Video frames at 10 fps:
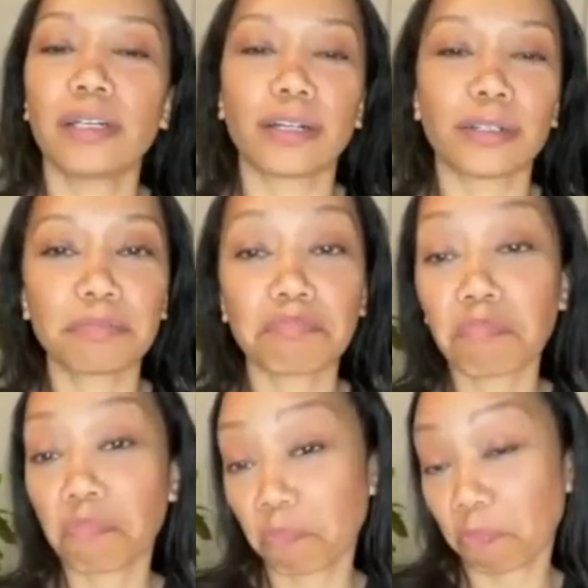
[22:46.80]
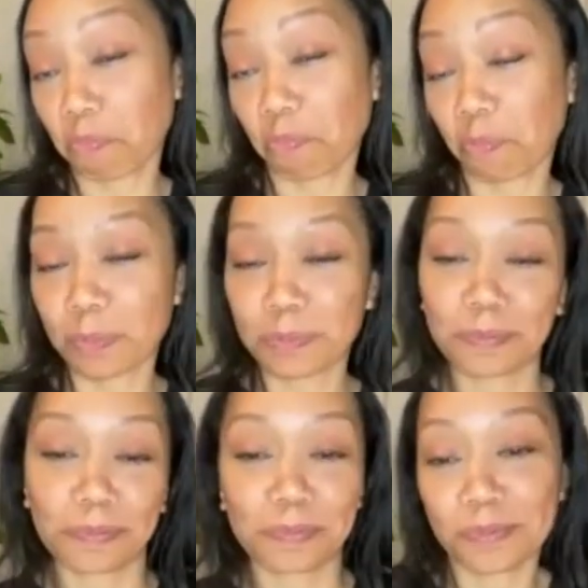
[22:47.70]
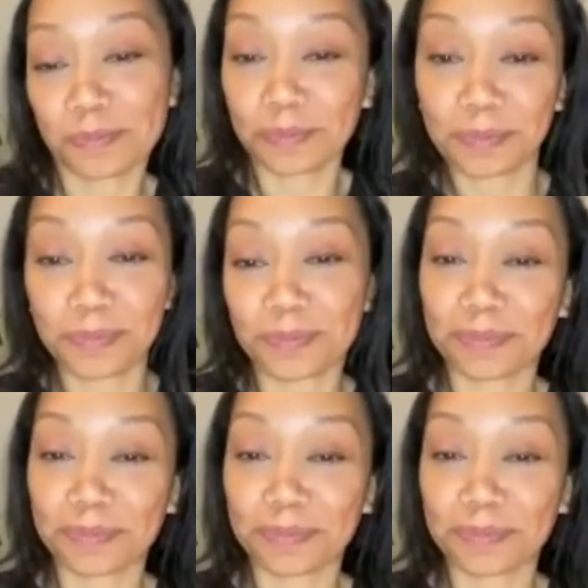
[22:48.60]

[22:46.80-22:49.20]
you said, it's this shift,